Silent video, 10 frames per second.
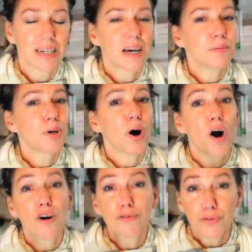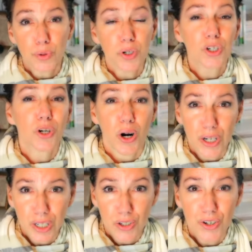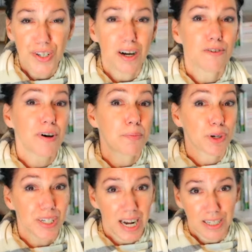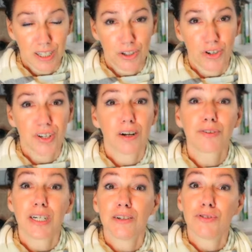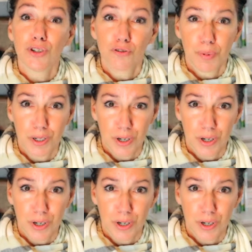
And I am all for guarding yourself and protecting yourself if you've been